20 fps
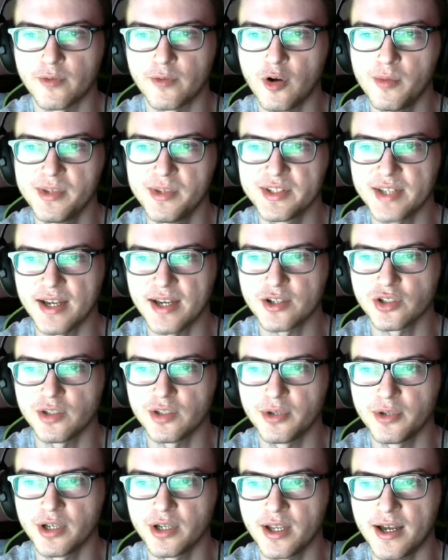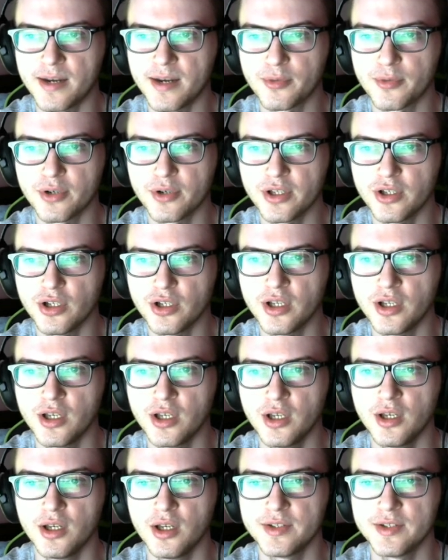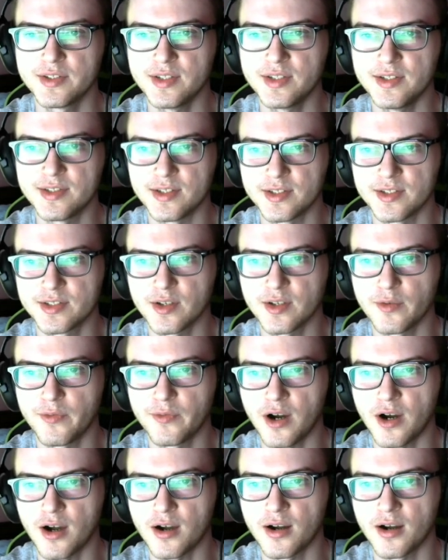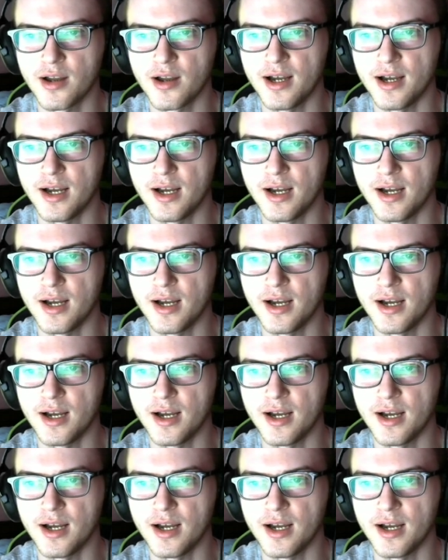Roman's actually putting on a pretty good season so far